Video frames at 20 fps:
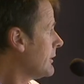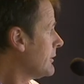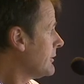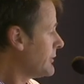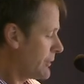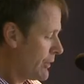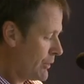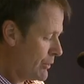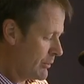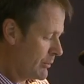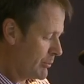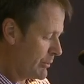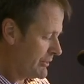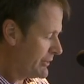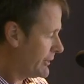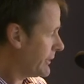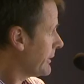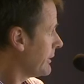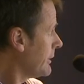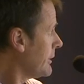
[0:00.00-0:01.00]
So in
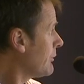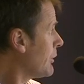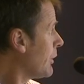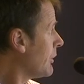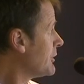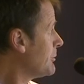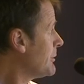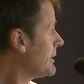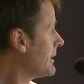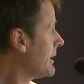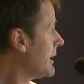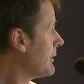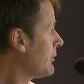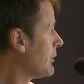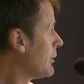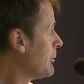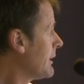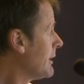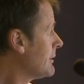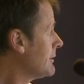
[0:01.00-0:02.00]
particular, you've got to be
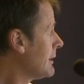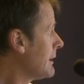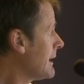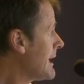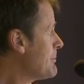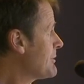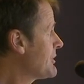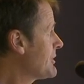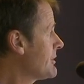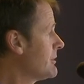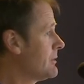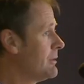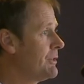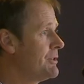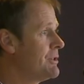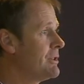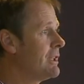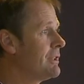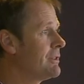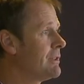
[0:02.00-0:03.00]
careful about lapse,
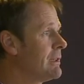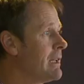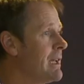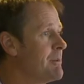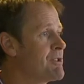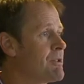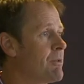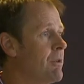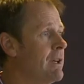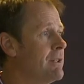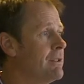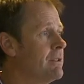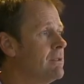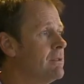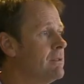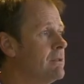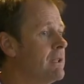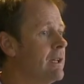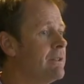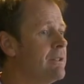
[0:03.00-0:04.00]
that you get the lapse right,
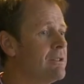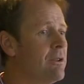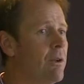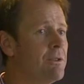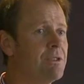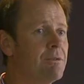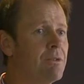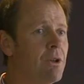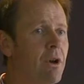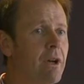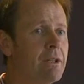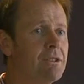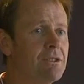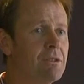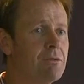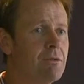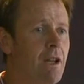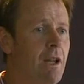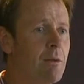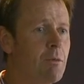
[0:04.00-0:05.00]
and there's lots of
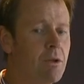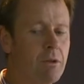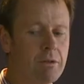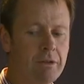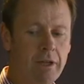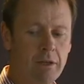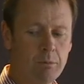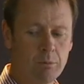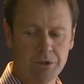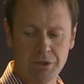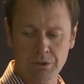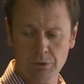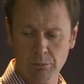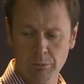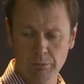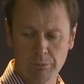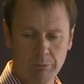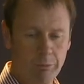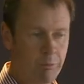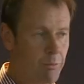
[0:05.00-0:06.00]
guidance available on that, which
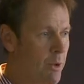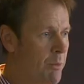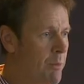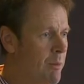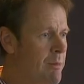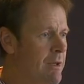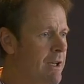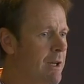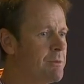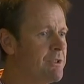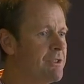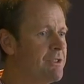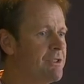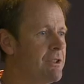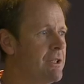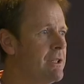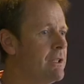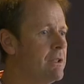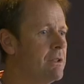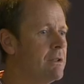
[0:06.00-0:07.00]
you'll probably be able to
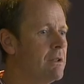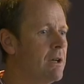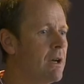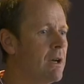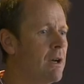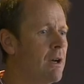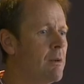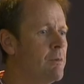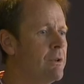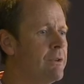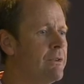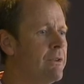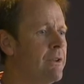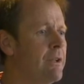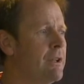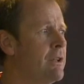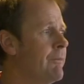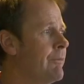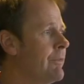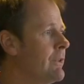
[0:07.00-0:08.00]
see in
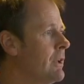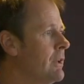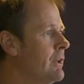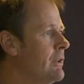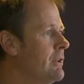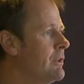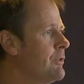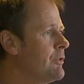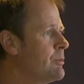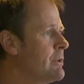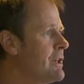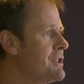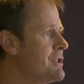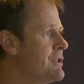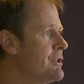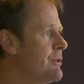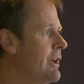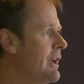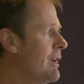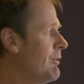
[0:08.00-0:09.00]
the
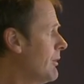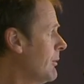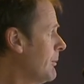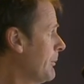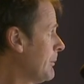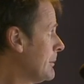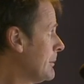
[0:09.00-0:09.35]
information you have.